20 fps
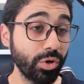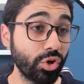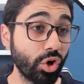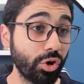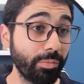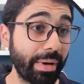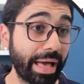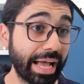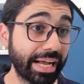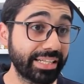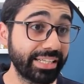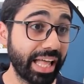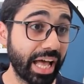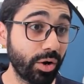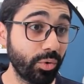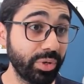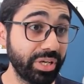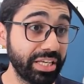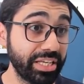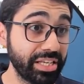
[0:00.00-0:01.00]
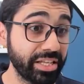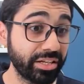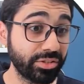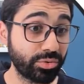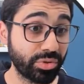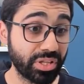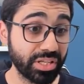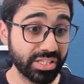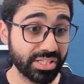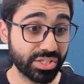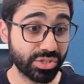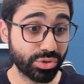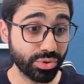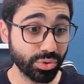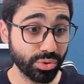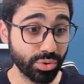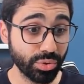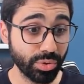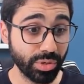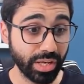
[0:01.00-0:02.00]
go back now here to this
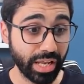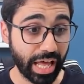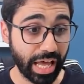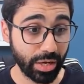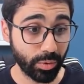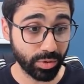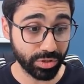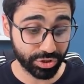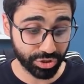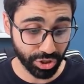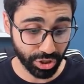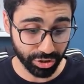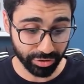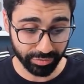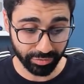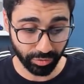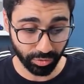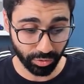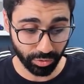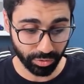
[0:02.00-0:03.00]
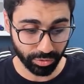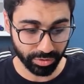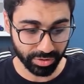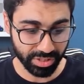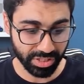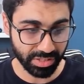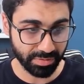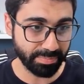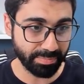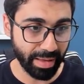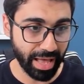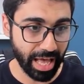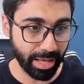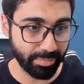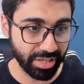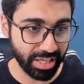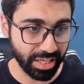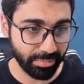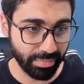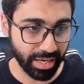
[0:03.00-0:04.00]
tool. I will search for
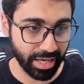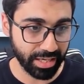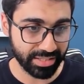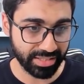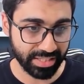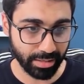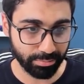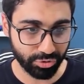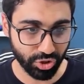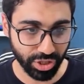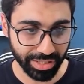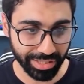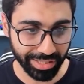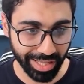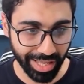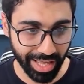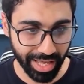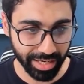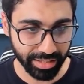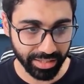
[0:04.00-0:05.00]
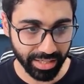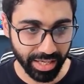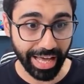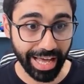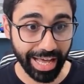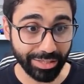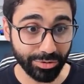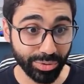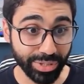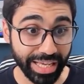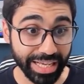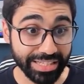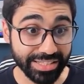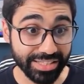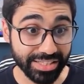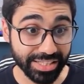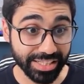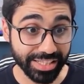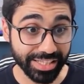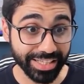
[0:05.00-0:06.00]
spam email subject line, and you can
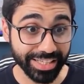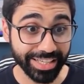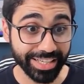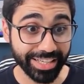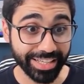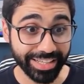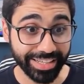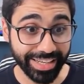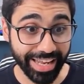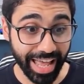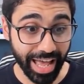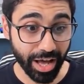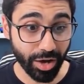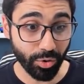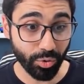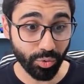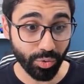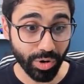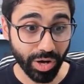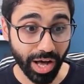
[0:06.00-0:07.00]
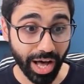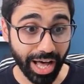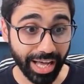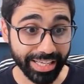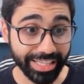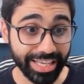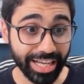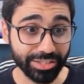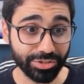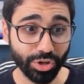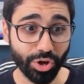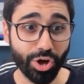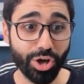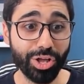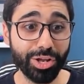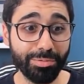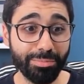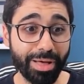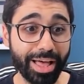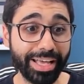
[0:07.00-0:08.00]
see now I got
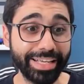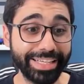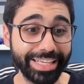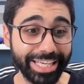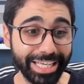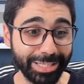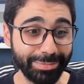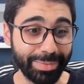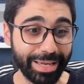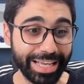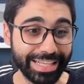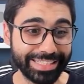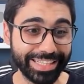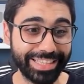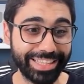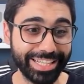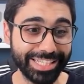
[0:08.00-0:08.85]
all my emails in the